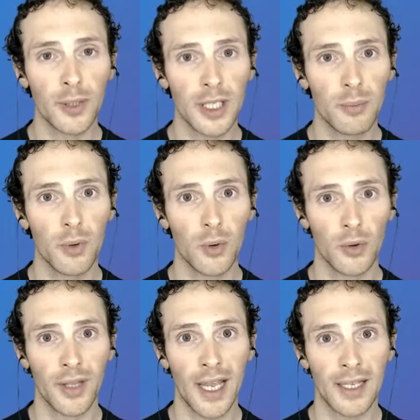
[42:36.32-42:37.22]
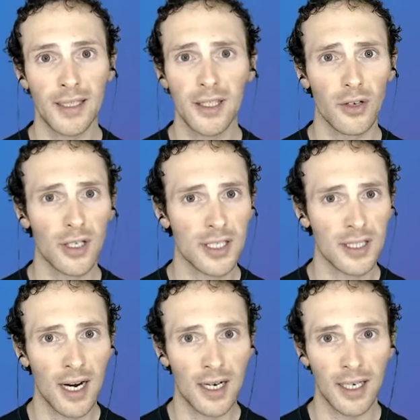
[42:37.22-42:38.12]
people that either are
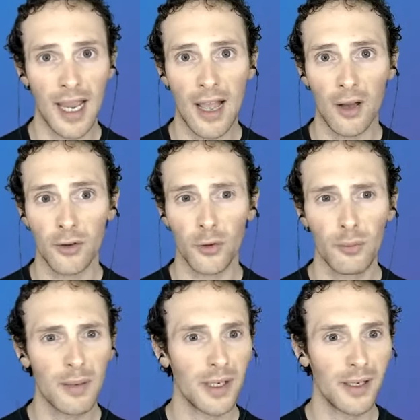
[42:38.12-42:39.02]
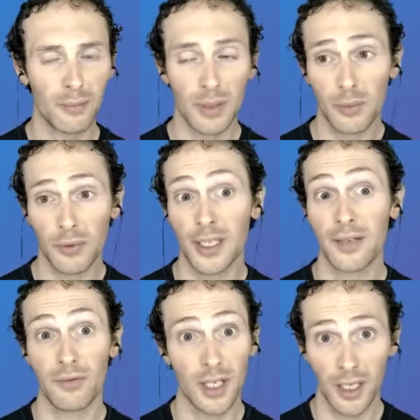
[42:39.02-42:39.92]
starting out or maybe people that
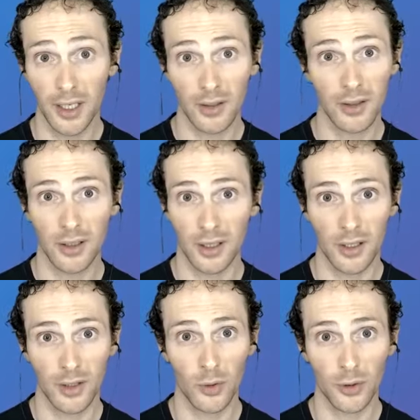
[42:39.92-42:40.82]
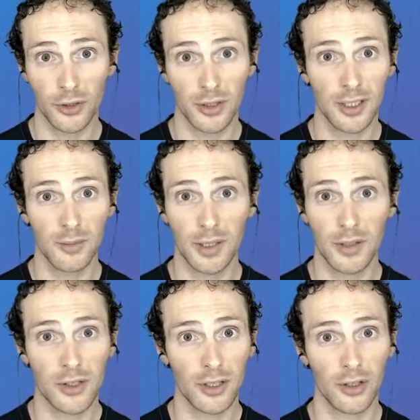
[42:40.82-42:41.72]
have done what you did,
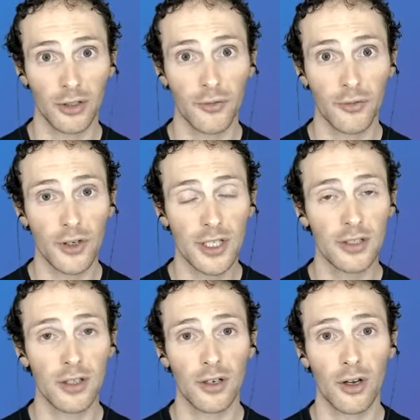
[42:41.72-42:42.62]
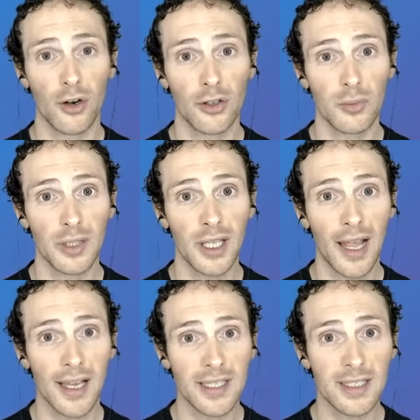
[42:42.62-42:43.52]
because you're not the first and you're not going to be the
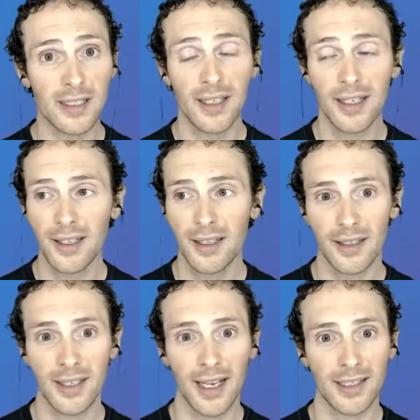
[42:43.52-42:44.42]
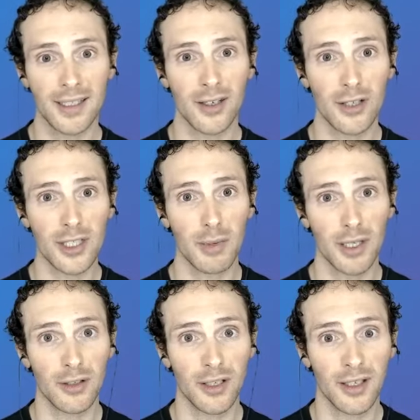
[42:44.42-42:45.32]
last that lost money